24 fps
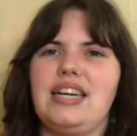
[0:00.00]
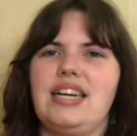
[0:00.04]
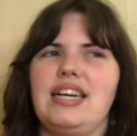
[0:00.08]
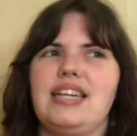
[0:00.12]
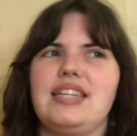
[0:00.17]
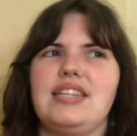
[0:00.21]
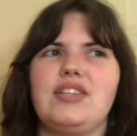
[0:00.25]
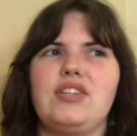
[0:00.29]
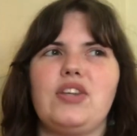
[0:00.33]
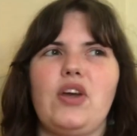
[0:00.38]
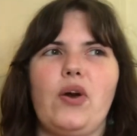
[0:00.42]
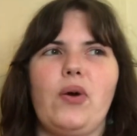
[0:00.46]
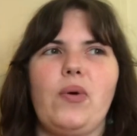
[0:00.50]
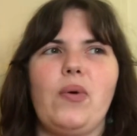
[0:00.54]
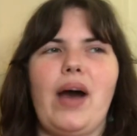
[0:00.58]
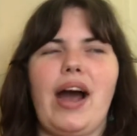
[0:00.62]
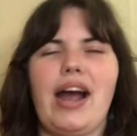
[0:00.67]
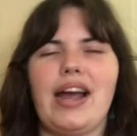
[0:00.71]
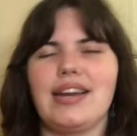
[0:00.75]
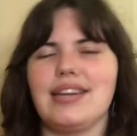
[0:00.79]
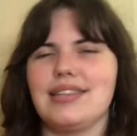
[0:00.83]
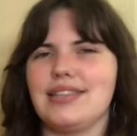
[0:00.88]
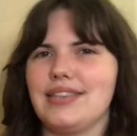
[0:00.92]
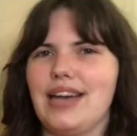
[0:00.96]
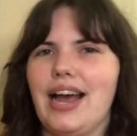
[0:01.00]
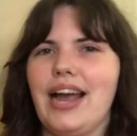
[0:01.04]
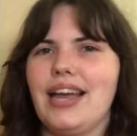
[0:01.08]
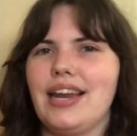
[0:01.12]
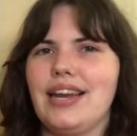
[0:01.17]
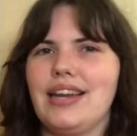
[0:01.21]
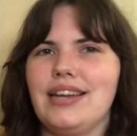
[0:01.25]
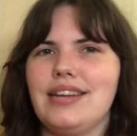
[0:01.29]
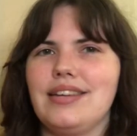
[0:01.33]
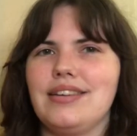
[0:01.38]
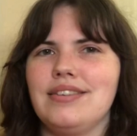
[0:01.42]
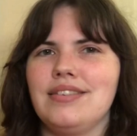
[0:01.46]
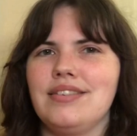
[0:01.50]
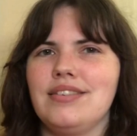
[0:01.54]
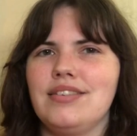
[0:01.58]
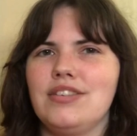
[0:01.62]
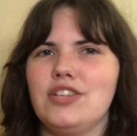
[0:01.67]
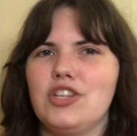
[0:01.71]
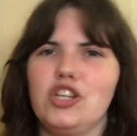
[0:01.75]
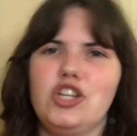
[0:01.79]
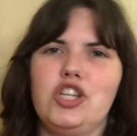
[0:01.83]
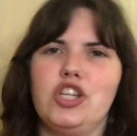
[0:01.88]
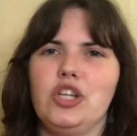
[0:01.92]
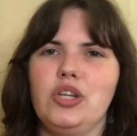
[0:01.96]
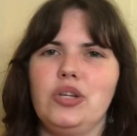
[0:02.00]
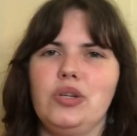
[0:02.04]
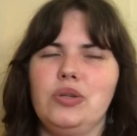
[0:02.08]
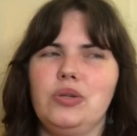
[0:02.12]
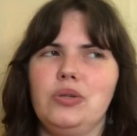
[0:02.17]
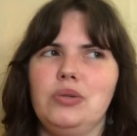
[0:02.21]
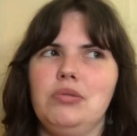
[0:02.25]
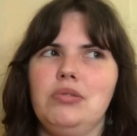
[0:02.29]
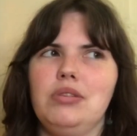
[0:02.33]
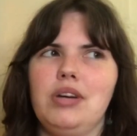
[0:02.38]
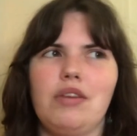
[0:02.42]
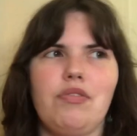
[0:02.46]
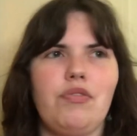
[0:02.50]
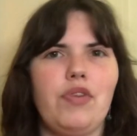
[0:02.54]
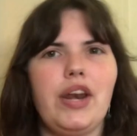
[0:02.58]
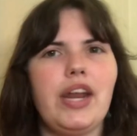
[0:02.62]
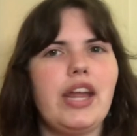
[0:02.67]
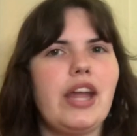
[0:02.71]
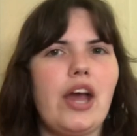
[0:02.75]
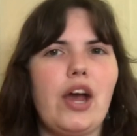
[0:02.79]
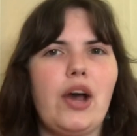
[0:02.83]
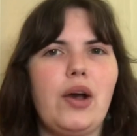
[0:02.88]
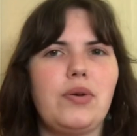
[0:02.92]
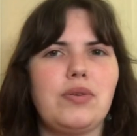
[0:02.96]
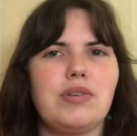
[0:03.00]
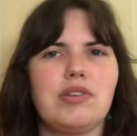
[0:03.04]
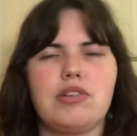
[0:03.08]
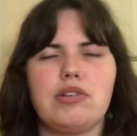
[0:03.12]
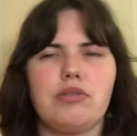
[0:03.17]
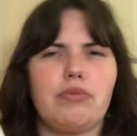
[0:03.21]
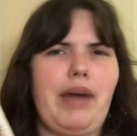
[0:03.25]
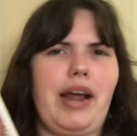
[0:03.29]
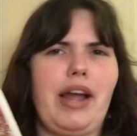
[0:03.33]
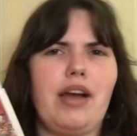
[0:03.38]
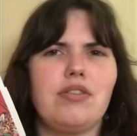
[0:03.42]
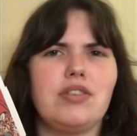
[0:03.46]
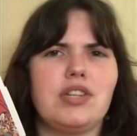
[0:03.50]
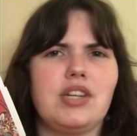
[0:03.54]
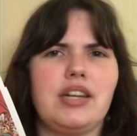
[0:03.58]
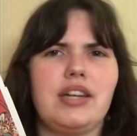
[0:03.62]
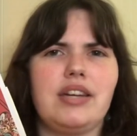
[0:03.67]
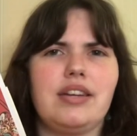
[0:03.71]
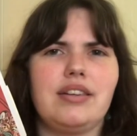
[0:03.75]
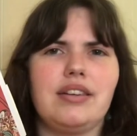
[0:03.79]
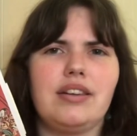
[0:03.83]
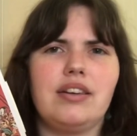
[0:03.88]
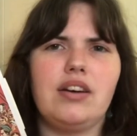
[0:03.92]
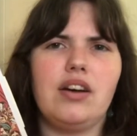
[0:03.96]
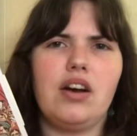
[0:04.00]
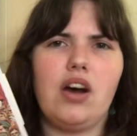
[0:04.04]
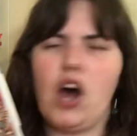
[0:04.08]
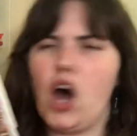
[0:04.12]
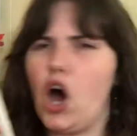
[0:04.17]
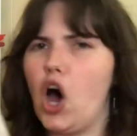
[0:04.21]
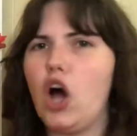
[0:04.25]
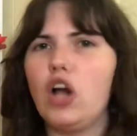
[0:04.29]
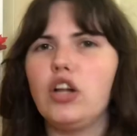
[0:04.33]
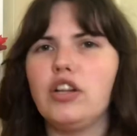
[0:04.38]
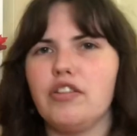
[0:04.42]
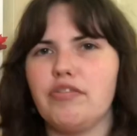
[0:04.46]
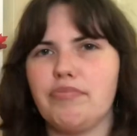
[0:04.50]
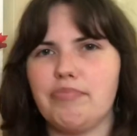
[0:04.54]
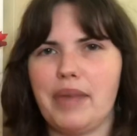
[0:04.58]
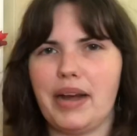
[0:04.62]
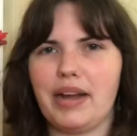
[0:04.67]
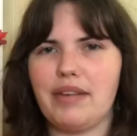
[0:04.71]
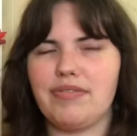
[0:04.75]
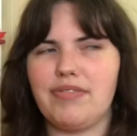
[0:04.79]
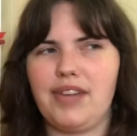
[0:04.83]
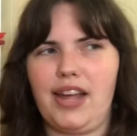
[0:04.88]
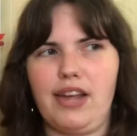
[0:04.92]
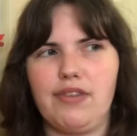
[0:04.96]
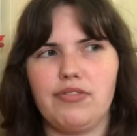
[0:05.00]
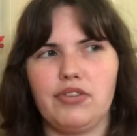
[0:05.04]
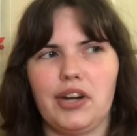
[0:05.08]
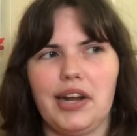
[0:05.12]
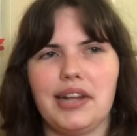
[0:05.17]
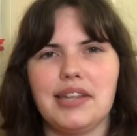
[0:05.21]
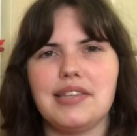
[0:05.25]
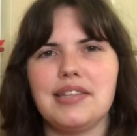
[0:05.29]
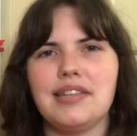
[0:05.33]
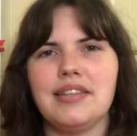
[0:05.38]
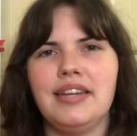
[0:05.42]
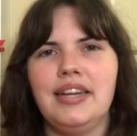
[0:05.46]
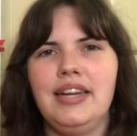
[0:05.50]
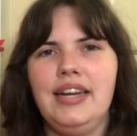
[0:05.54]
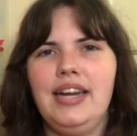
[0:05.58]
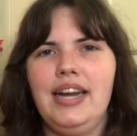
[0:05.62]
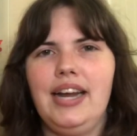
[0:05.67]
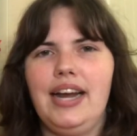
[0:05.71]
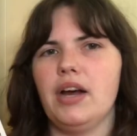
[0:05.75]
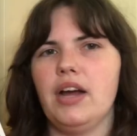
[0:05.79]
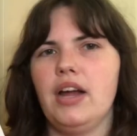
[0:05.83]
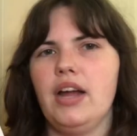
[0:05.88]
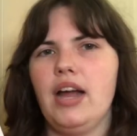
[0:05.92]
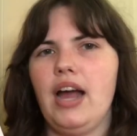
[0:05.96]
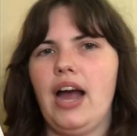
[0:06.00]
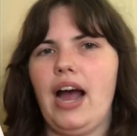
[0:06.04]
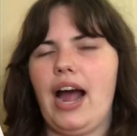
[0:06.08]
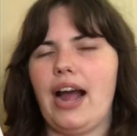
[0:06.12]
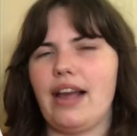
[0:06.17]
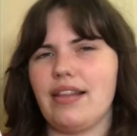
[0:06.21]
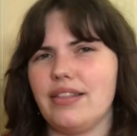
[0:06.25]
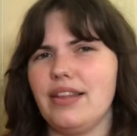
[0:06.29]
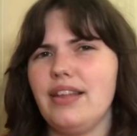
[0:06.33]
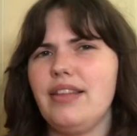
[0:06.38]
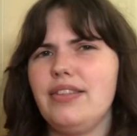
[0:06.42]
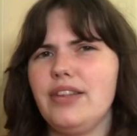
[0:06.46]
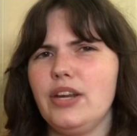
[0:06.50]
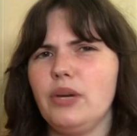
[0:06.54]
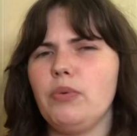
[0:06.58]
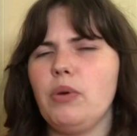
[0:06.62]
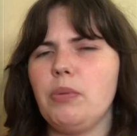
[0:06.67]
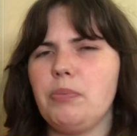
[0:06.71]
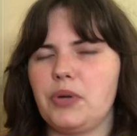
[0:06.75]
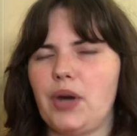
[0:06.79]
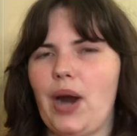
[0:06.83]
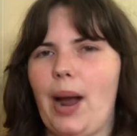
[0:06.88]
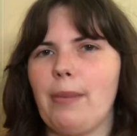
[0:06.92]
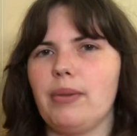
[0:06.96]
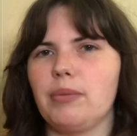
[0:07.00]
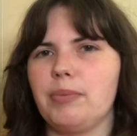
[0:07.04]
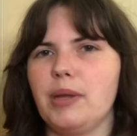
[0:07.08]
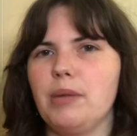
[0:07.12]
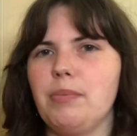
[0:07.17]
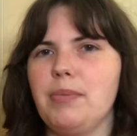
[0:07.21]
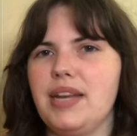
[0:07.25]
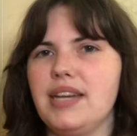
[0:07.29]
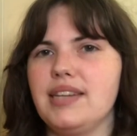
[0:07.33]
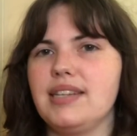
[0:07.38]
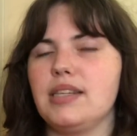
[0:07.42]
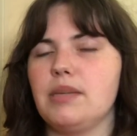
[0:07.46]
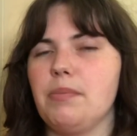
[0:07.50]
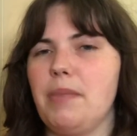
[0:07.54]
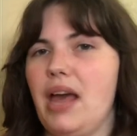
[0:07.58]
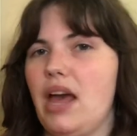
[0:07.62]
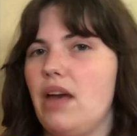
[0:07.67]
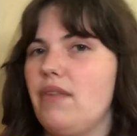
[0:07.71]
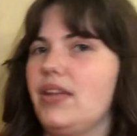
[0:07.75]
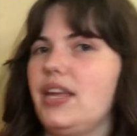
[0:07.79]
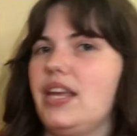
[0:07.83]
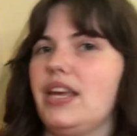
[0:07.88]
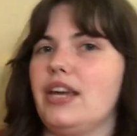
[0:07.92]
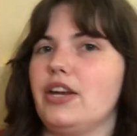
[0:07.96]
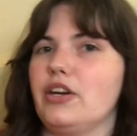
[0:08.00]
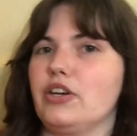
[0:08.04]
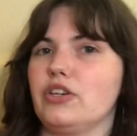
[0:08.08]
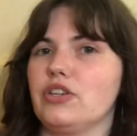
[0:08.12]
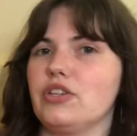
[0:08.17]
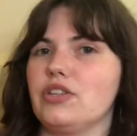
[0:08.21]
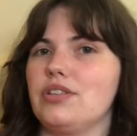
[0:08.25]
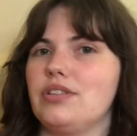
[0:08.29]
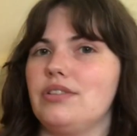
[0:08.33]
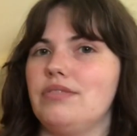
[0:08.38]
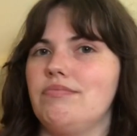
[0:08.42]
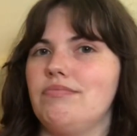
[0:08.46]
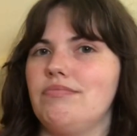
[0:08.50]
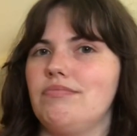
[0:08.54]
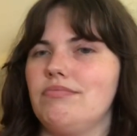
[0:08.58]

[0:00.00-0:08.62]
So I decided to do a video surrounding all of my favorites. I think there will probably be some heavy hitters